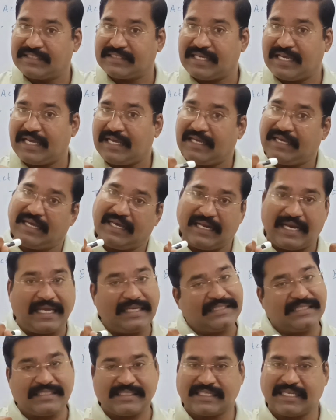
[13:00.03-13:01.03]
is a
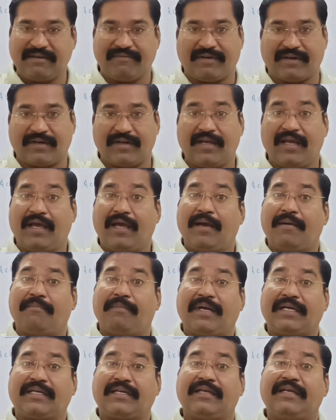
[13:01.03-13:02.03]
license given.
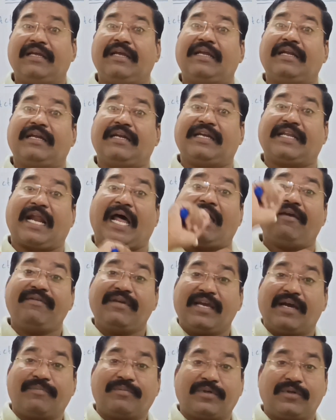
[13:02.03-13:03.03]
But
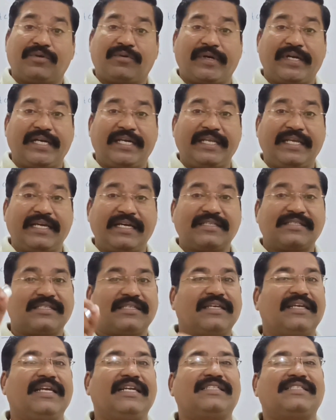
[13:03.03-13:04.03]
driving up to 20
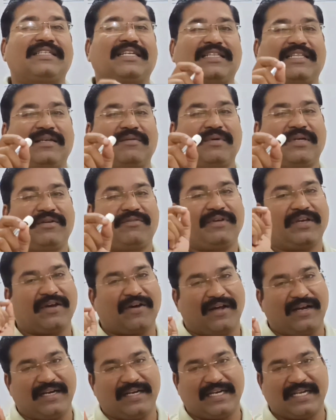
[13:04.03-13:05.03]
years, it's nothing but we
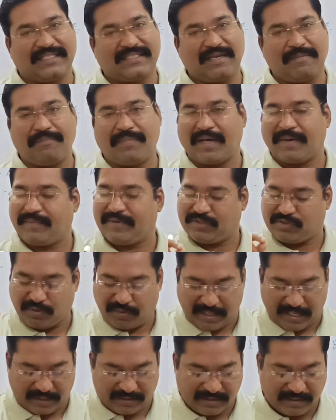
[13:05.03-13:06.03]
call it as a permit.
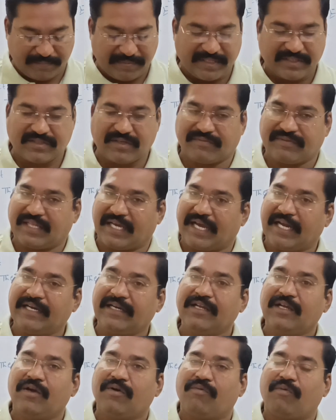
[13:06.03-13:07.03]
So on the basis of
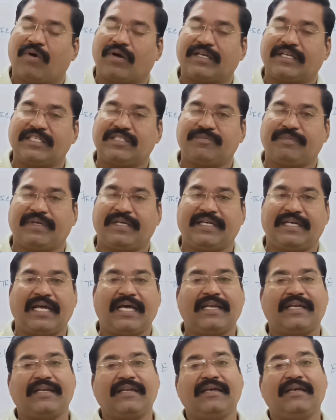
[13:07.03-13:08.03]
that, what is been
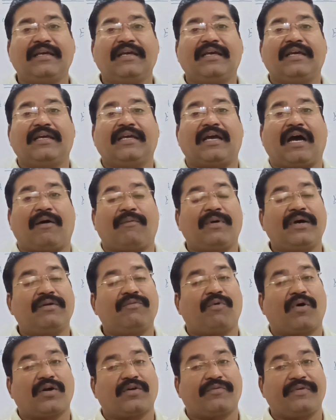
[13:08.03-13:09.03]
done,
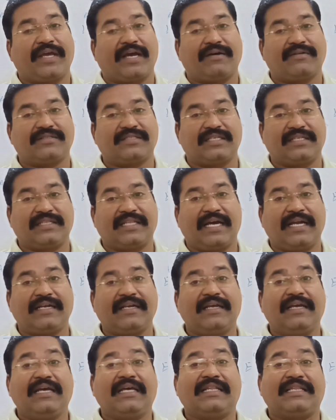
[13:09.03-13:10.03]
what we have seen
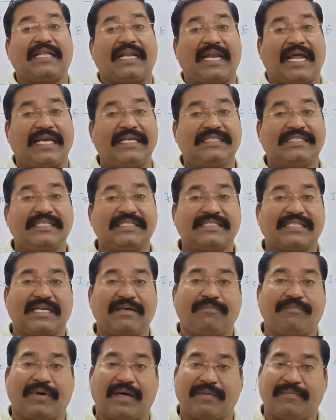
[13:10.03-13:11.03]
that the license
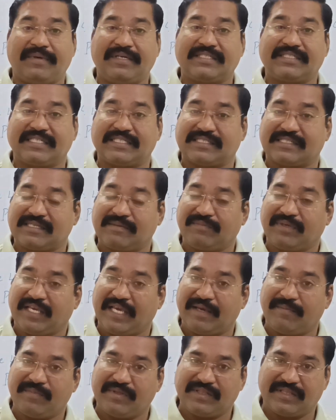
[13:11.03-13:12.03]
and permit system
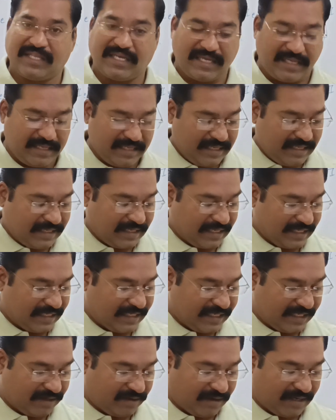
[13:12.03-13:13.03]
came in the
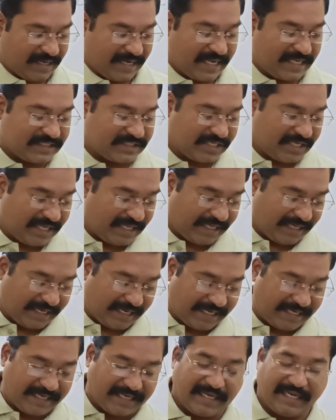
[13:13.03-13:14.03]
country called as
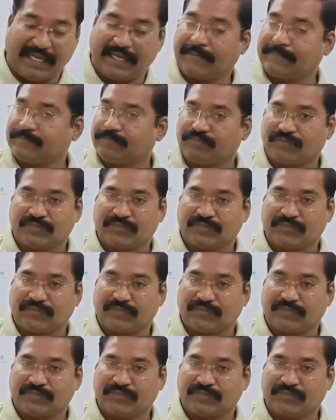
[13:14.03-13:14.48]
India.